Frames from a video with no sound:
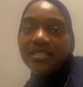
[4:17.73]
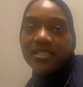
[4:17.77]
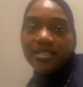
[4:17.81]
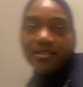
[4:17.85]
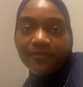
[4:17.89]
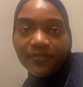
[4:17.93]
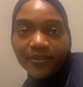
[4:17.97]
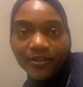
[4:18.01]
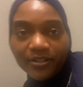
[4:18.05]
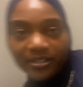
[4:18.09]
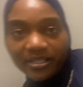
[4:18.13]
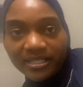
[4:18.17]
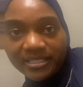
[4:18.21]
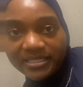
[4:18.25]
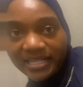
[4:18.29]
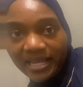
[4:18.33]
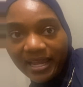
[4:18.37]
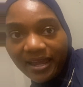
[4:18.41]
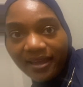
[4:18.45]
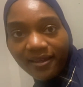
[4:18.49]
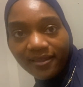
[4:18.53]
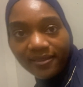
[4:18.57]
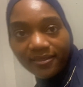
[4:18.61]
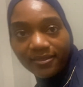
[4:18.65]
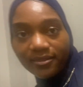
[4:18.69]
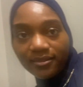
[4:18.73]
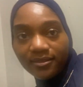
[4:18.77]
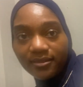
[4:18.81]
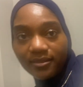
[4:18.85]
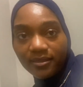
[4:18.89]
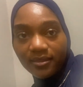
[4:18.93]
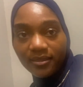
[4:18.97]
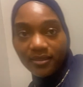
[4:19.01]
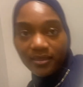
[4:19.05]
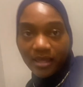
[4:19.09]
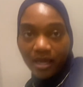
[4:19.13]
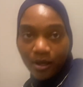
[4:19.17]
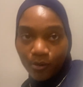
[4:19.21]
the verdict. And
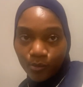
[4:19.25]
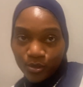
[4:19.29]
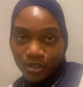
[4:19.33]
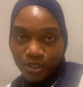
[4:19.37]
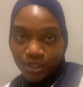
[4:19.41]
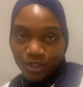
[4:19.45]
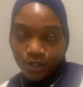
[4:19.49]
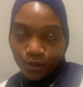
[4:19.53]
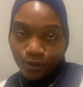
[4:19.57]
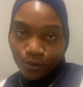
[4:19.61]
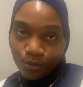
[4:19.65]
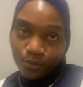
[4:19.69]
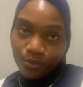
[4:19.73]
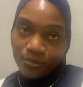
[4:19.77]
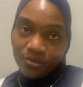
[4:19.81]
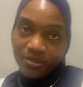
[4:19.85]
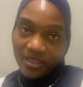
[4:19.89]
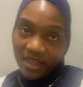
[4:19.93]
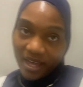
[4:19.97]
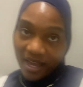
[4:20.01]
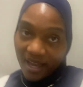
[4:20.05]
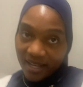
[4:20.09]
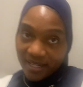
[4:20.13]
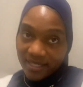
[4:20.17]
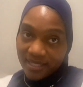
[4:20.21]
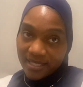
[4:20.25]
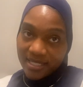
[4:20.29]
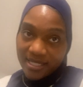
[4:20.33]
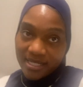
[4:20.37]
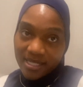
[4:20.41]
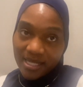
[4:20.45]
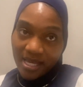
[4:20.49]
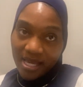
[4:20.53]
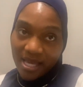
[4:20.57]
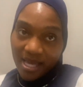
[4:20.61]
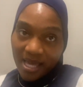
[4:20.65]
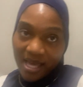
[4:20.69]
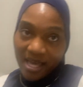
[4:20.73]
I was told that
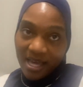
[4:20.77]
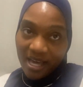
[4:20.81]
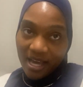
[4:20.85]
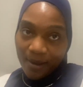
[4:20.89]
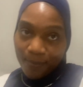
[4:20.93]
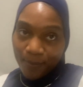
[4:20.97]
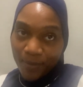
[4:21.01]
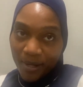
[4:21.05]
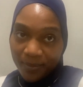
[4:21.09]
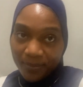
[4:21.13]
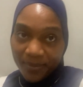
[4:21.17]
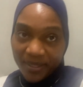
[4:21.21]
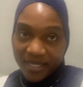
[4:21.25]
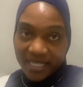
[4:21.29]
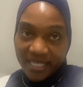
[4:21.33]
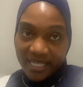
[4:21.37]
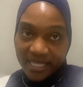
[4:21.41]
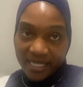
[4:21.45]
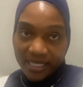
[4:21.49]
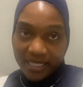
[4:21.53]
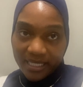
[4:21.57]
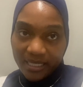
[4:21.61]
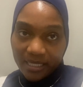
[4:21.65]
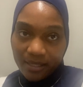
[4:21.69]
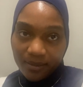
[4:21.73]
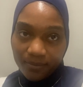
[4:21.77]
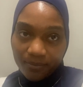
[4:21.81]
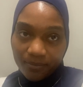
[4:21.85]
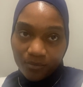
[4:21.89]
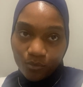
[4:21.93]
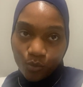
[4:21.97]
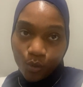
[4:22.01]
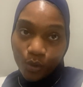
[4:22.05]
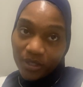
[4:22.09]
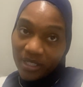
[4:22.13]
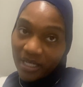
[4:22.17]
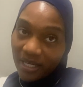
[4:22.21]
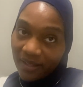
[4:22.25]
I might be getting them.
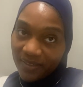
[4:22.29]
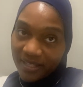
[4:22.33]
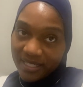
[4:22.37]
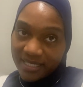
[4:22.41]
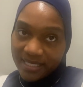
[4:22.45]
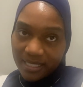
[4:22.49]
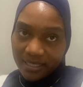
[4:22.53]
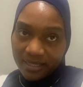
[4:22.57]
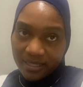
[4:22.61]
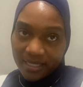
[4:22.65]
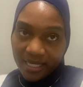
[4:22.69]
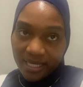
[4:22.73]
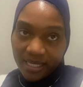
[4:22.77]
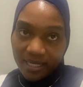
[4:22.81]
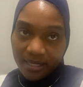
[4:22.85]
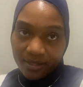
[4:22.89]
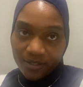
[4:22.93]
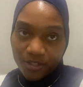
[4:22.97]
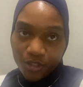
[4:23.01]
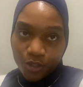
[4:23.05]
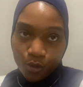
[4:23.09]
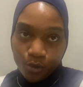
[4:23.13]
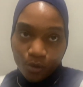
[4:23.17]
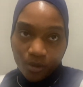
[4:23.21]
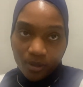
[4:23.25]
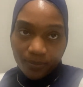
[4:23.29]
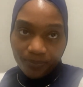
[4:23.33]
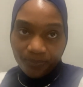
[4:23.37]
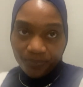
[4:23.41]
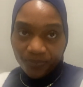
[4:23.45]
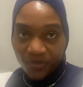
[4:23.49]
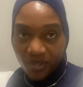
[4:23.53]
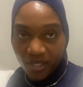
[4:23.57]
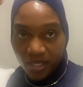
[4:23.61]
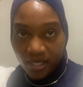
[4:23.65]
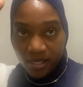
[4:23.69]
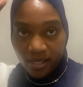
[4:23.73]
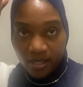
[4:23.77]
Well, yeah, they said they can do them
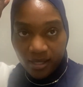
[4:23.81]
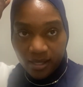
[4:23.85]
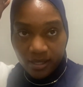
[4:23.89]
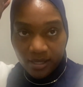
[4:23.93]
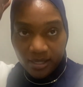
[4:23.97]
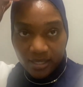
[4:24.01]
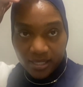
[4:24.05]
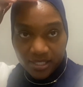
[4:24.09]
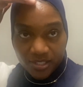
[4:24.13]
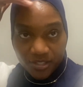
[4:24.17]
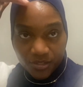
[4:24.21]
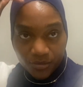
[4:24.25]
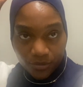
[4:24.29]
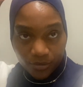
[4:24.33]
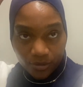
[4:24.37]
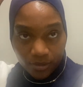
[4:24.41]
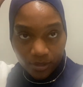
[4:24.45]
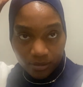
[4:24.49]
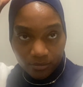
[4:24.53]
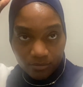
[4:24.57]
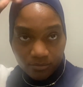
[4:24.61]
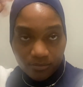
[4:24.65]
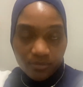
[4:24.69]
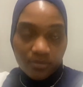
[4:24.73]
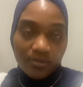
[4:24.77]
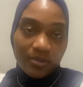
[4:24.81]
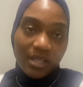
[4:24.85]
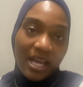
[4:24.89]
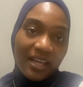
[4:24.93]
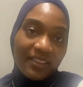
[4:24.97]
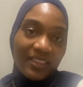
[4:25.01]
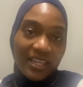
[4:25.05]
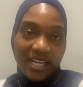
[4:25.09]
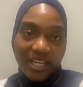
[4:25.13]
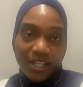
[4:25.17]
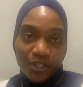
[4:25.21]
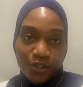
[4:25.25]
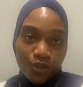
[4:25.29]
as well. And
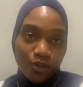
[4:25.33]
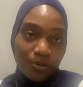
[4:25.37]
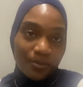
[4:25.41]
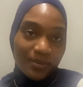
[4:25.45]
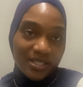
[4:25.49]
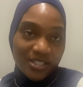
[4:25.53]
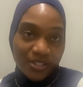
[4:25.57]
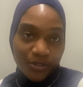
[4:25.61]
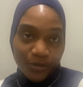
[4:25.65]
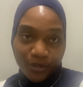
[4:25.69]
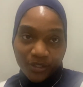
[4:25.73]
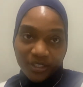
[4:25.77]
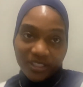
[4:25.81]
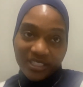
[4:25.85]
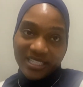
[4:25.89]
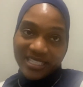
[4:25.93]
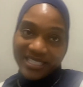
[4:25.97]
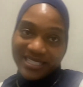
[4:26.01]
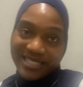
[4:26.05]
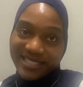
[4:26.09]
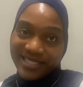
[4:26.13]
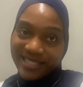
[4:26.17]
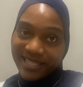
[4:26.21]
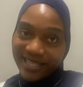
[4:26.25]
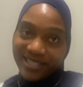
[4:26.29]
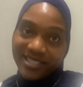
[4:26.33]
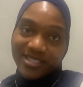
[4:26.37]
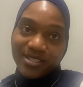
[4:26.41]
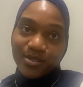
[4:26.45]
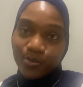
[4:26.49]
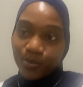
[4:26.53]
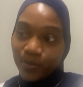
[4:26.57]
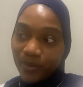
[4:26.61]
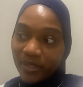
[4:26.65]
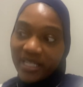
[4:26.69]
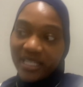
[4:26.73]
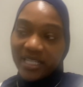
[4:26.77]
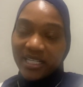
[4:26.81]
they can do them as early as next
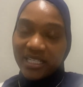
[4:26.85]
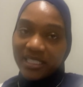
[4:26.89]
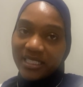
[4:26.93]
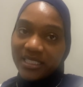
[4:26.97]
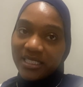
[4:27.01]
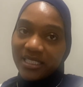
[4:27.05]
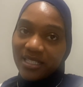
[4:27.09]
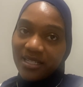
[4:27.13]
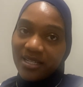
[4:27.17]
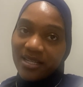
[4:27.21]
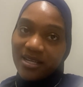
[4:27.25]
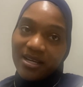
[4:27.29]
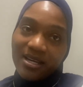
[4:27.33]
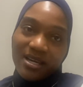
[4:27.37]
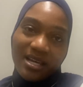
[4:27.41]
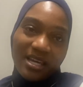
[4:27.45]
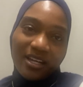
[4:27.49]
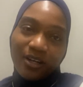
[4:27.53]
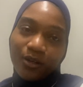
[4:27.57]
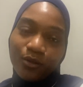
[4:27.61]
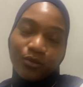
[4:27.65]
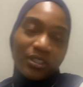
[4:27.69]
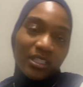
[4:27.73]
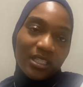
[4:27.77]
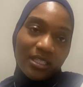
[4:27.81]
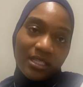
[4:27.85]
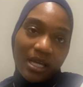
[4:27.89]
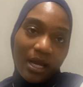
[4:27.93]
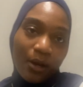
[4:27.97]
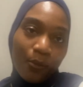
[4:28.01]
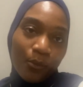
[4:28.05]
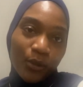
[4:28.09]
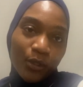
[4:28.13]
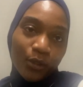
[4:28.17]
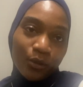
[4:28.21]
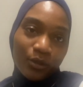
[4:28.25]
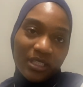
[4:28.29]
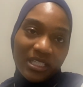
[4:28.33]
week. And I
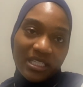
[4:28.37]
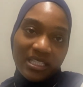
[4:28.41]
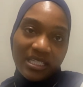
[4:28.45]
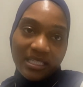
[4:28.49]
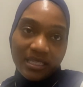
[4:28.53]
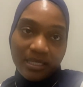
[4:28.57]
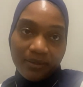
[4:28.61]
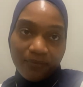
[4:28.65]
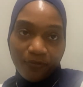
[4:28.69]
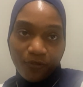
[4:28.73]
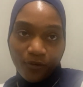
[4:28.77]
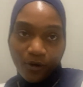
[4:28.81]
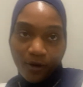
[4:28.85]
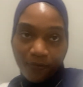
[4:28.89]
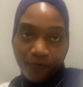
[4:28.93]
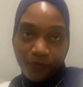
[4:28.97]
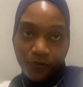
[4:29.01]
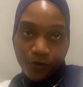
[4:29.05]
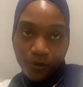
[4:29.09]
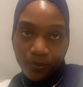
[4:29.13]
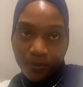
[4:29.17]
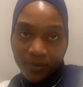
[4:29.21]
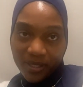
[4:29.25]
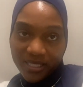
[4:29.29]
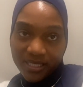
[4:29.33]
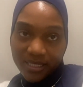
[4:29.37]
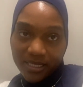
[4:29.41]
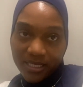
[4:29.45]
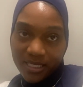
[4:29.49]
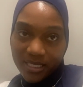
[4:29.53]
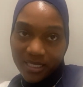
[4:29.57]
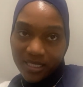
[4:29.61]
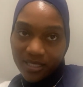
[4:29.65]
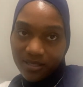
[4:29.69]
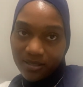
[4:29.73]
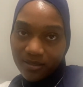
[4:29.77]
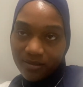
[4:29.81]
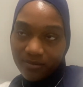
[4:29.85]
would only need them for a few
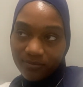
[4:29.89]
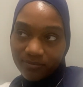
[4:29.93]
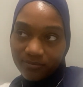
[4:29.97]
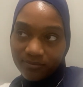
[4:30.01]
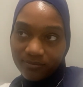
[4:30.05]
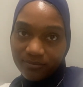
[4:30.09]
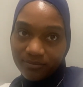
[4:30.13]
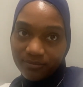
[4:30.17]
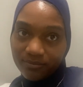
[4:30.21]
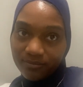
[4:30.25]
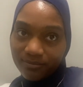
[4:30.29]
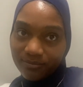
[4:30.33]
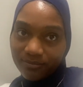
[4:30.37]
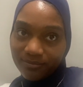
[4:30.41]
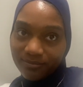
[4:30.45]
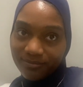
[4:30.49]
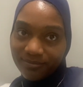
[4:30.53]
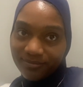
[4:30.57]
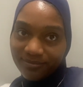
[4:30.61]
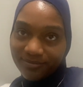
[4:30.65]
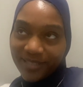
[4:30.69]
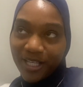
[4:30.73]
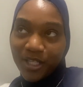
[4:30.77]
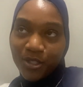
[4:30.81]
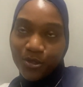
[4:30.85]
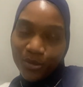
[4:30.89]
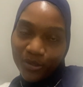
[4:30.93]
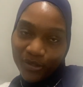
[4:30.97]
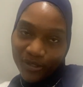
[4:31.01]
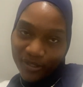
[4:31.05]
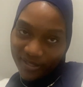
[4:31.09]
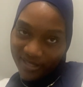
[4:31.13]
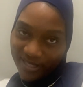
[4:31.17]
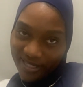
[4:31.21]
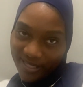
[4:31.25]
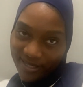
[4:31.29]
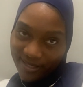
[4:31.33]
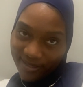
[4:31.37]
months. That's what they're
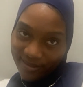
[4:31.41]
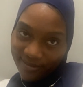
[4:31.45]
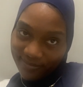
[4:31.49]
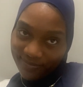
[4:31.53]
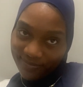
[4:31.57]
saying.